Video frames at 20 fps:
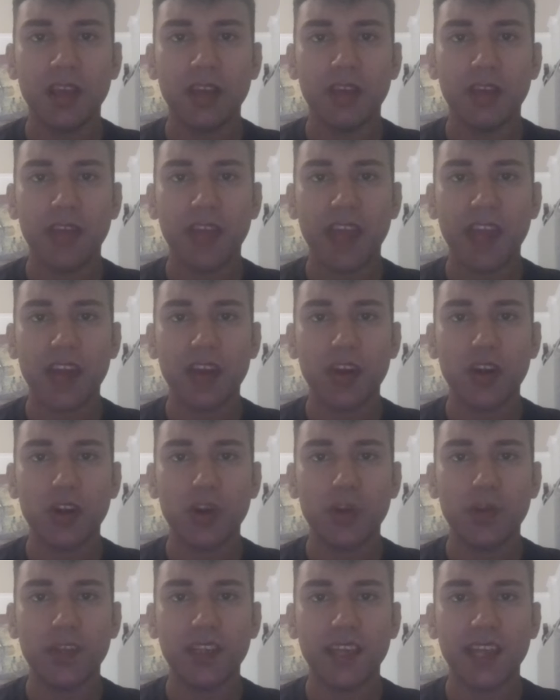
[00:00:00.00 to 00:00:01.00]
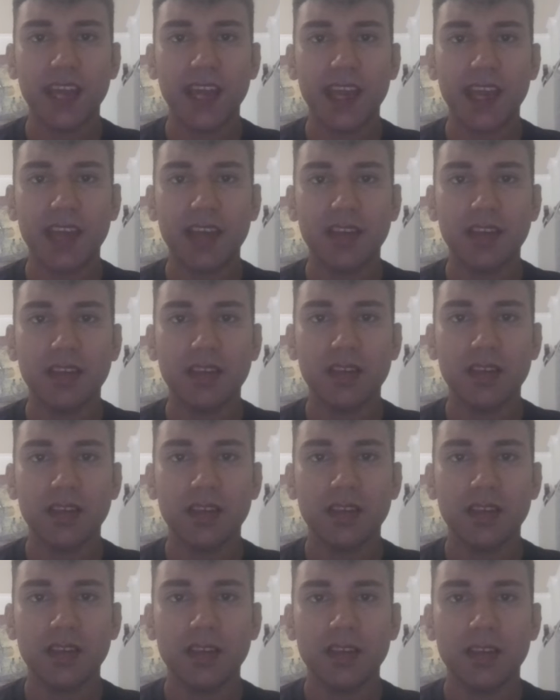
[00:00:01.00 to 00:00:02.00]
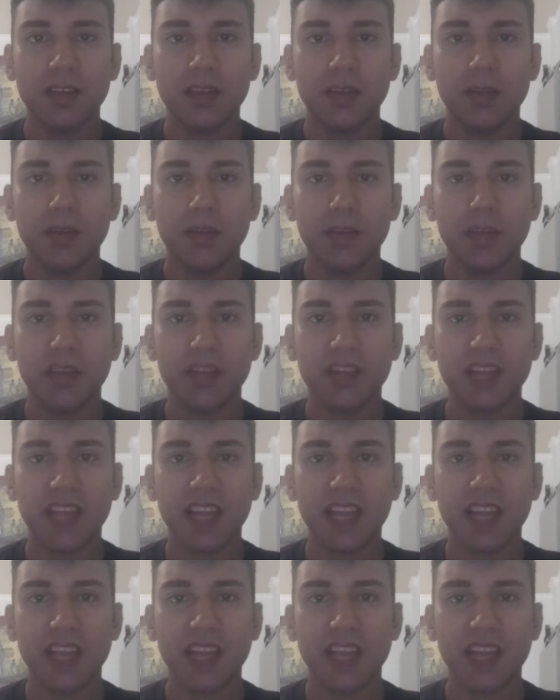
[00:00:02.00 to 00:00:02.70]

They're not going to care because